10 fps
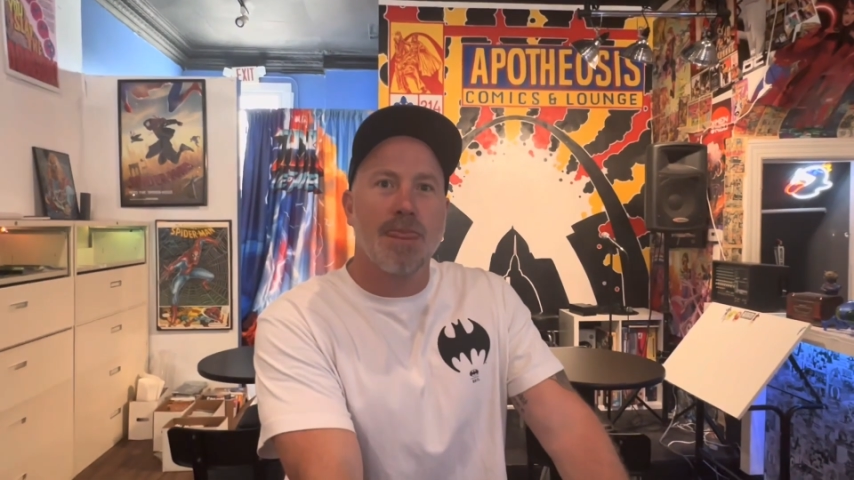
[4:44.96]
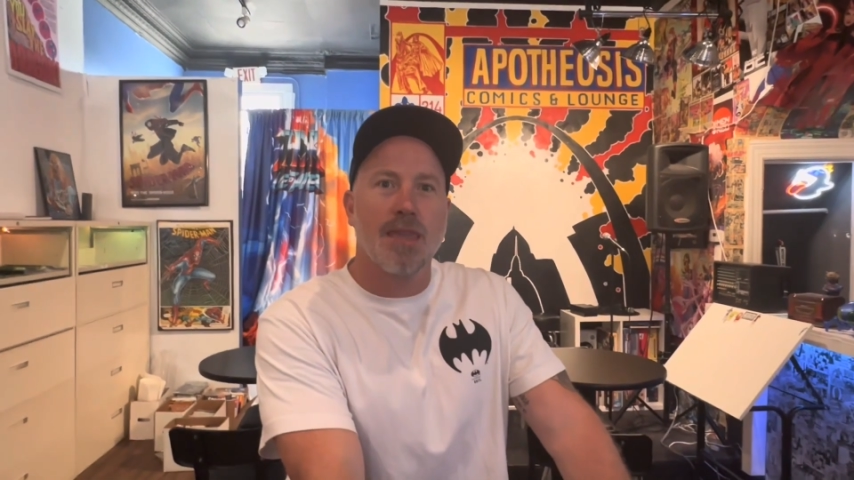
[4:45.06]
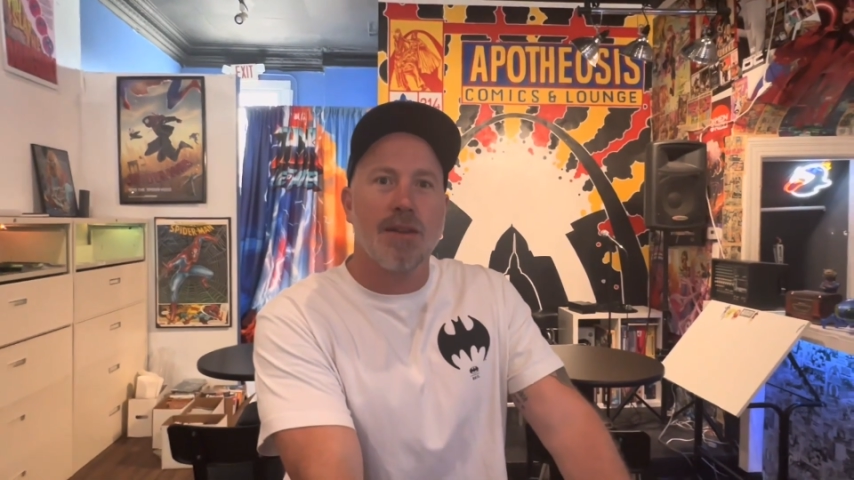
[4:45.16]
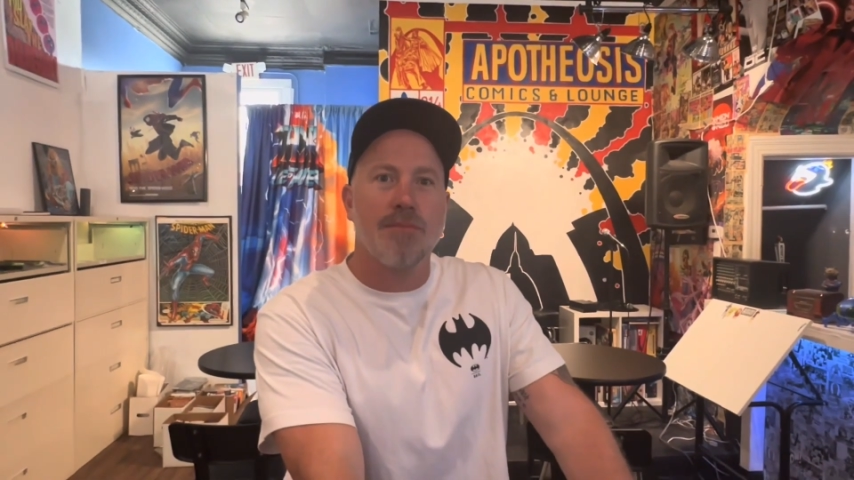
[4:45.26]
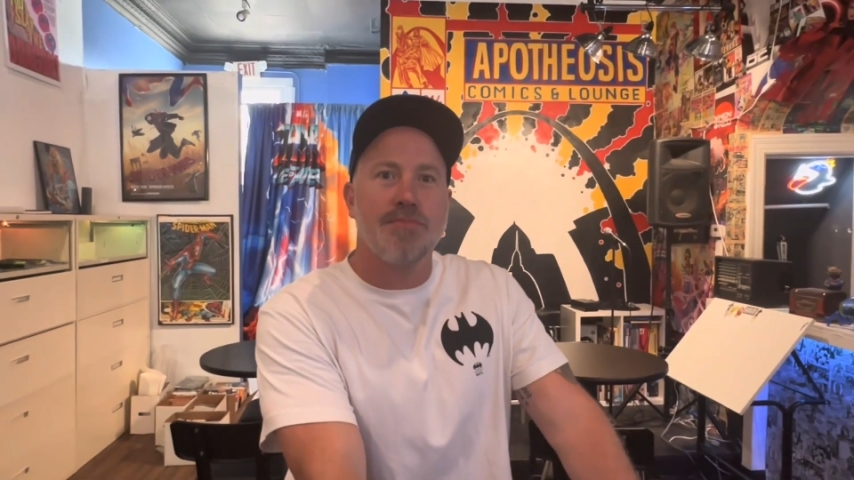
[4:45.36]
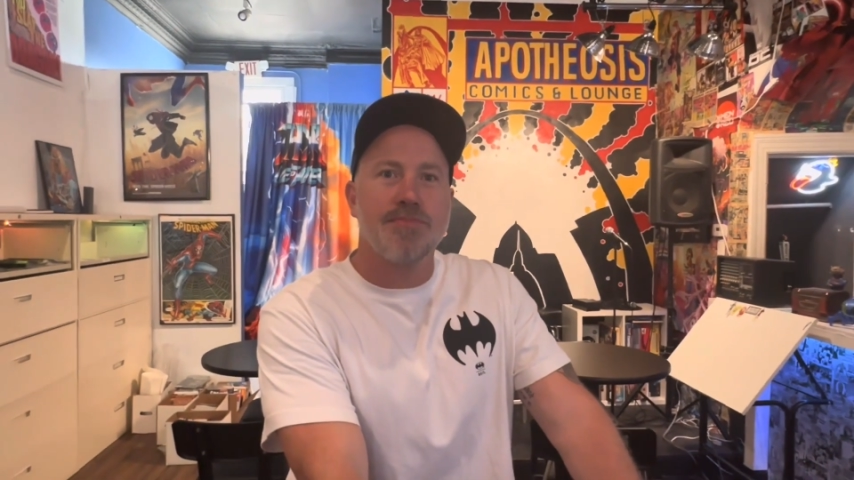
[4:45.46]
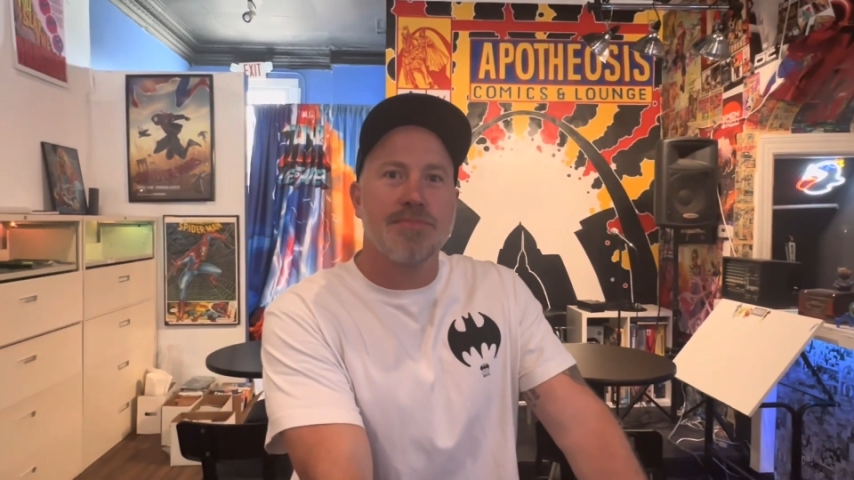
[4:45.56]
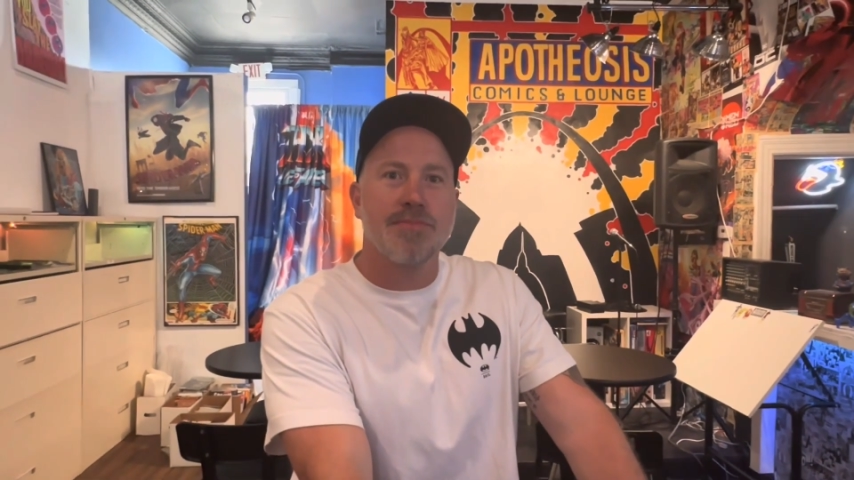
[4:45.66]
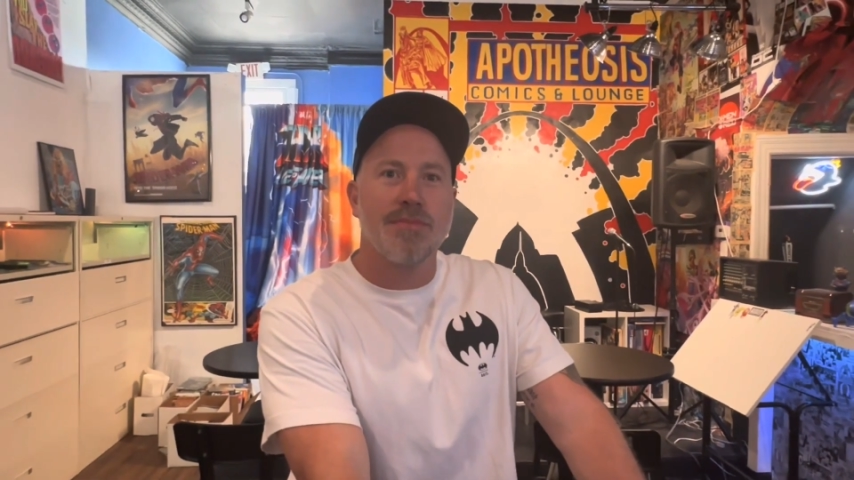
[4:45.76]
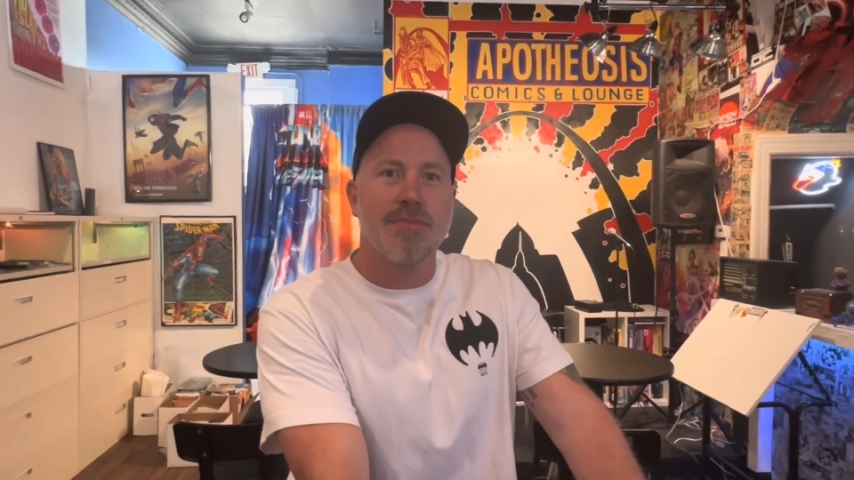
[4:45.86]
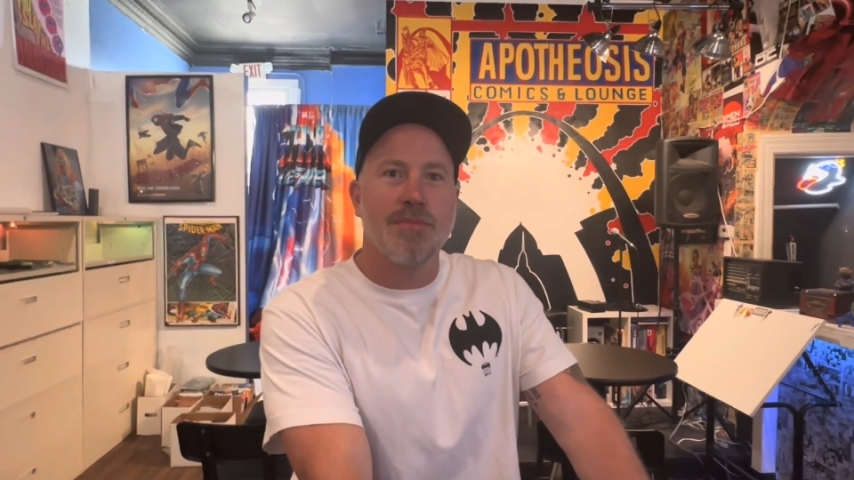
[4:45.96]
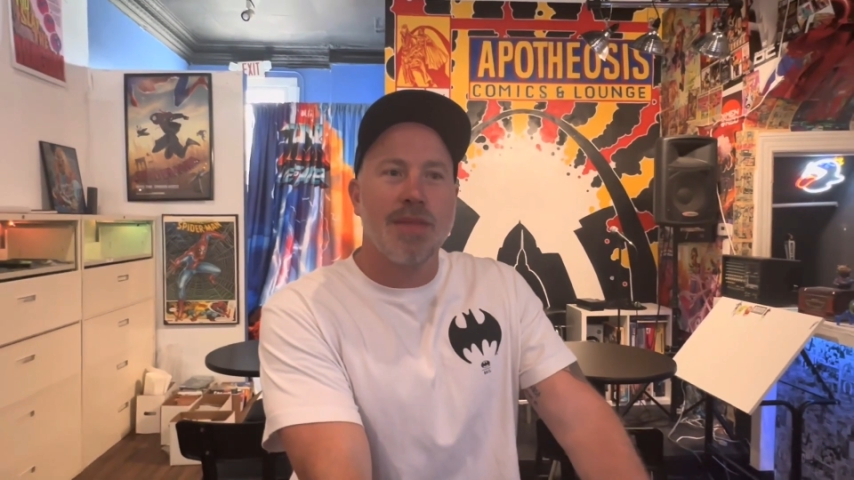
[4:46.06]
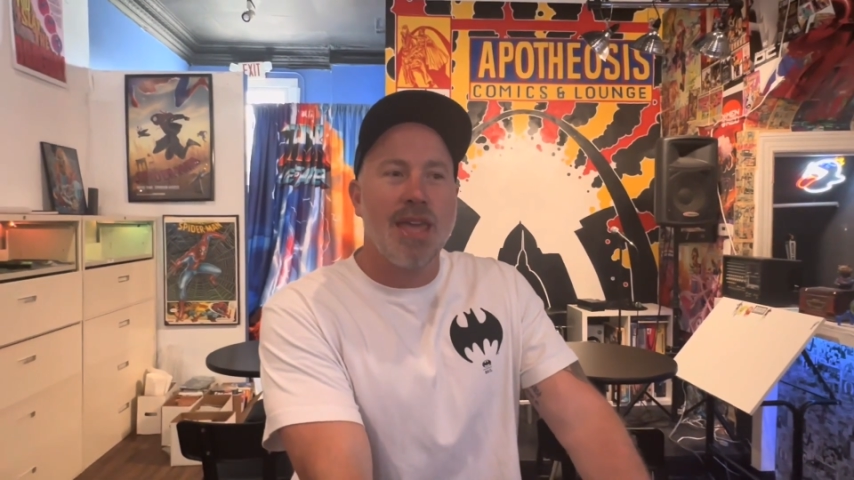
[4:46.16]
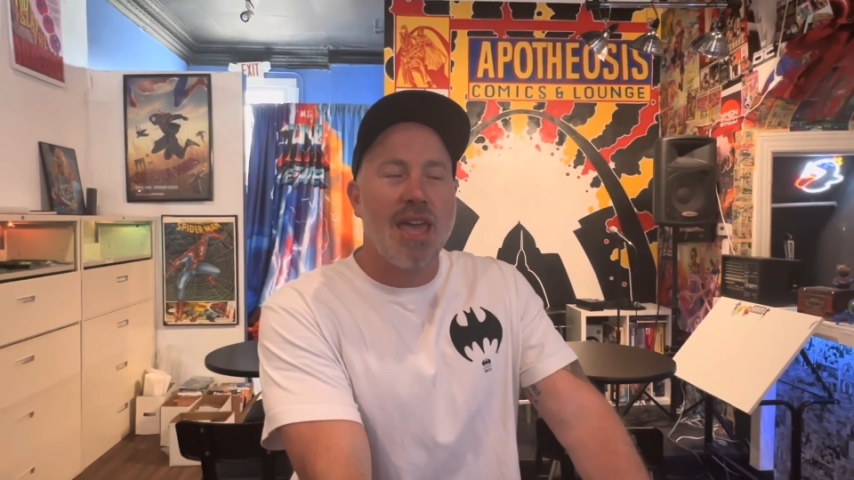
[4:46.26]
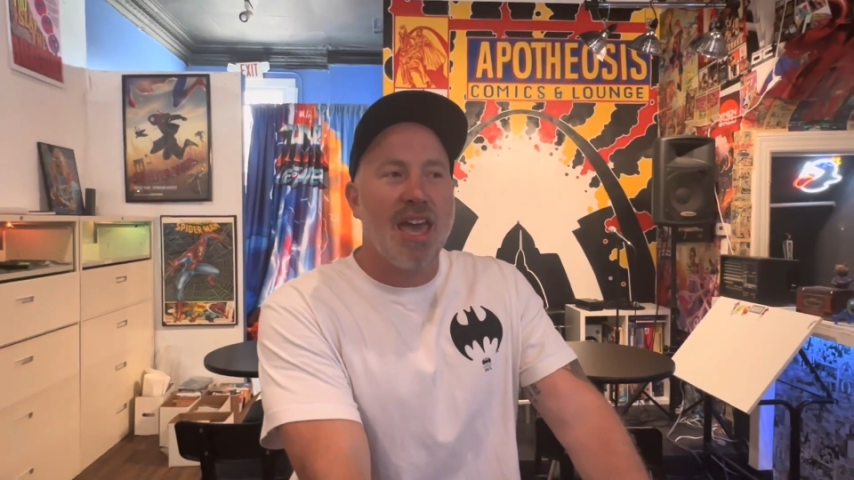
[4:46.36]
Louis, St. Louis.
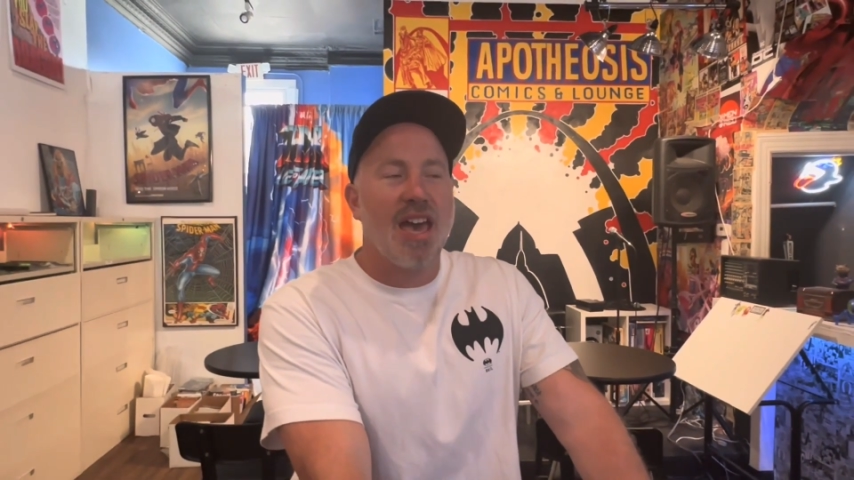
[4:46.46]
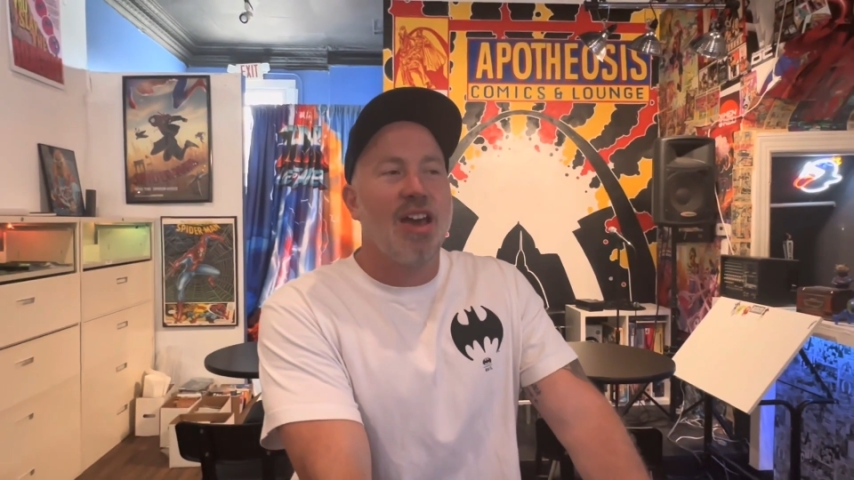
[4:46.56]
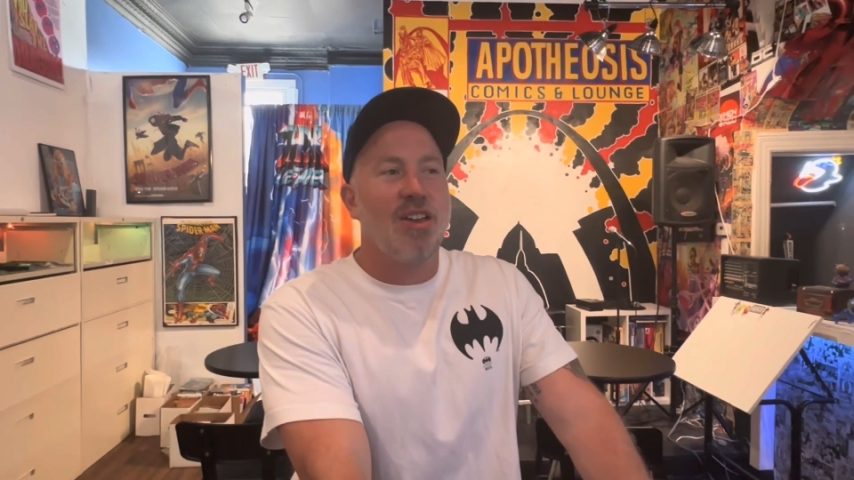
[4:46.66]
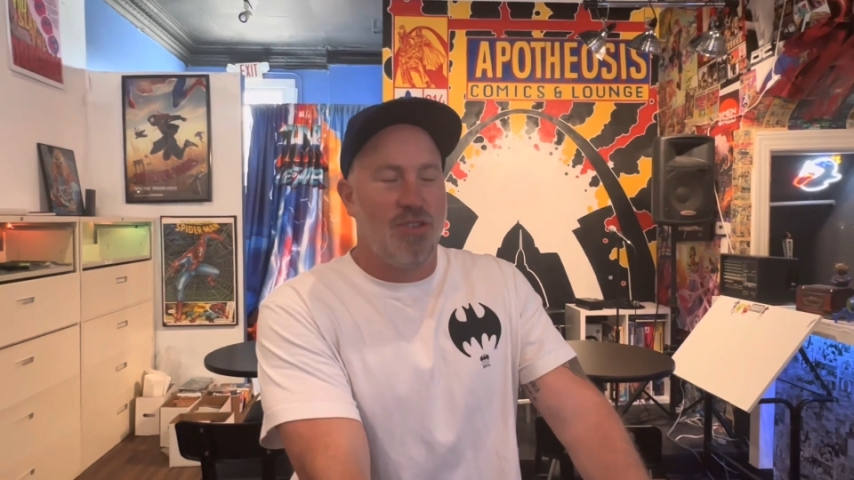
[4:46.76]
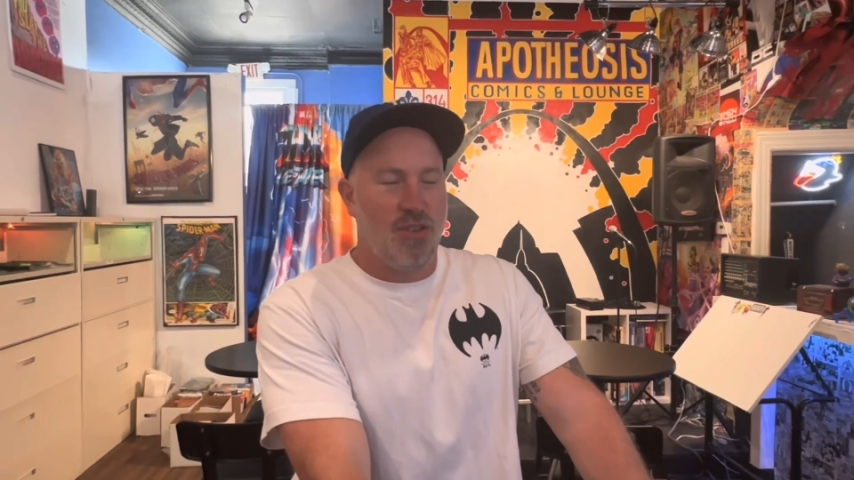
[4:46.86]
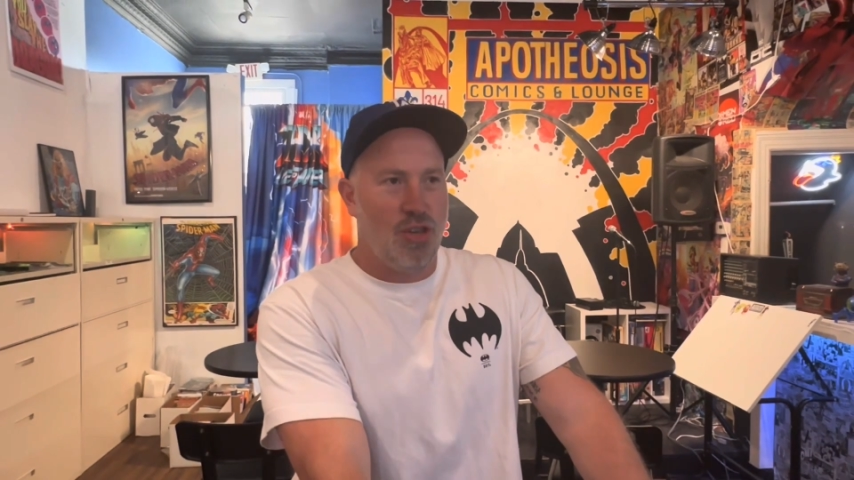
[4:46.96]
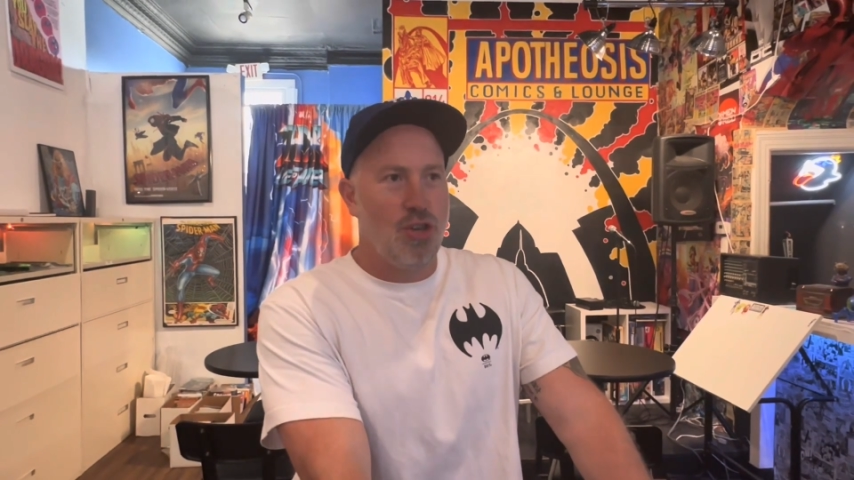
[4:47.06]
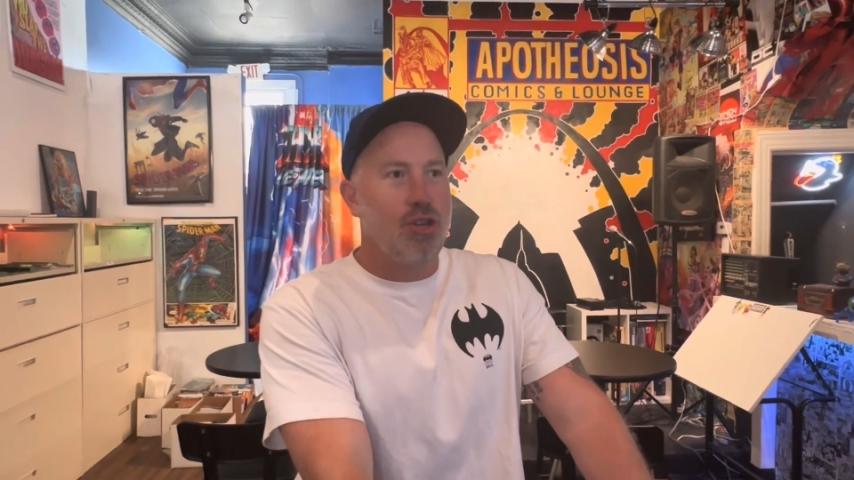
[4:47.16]
You,